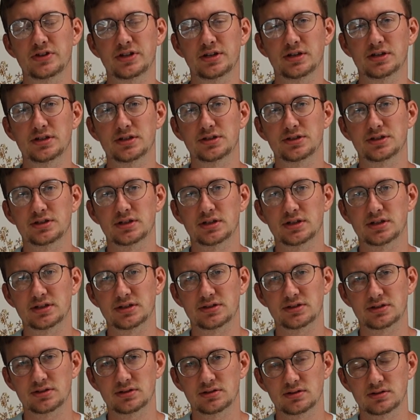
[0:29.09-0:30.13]
the years
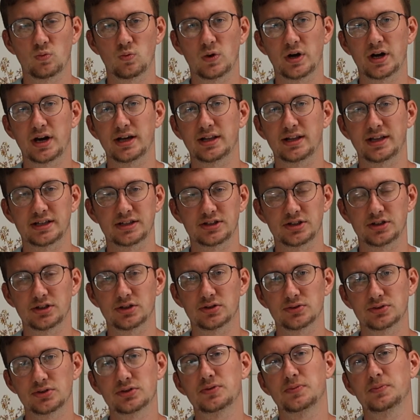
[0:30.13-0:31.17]
is what I like to
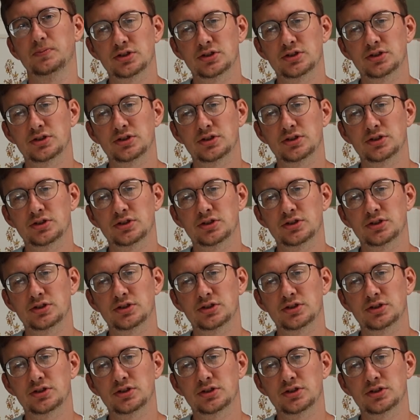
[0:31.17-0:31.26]
use.